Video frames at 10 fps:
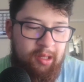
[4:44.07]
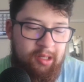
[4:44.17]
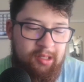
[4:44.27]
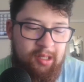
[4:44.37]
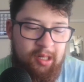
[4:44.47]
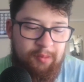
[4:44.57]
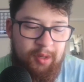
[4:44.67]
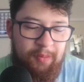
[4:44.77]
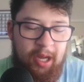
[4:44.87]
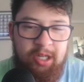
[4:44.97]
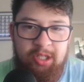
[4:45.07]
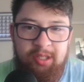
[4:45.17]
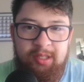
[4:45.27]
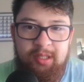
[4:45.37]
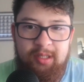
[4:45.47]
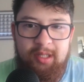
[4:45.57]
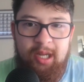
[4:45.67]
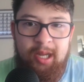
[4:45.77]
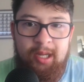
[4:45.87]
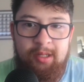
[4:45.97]
They just need to be patient
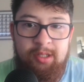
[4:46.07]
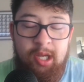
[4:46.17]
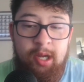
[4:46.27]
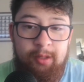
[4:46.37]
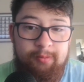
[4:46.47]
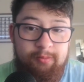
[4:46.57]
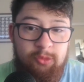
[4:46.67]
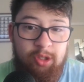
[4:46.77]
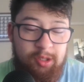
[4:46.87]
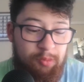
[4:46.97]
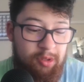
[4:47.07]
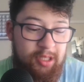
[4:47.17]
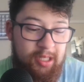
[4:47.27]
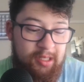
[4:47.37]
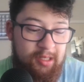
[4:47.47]
and trust the process.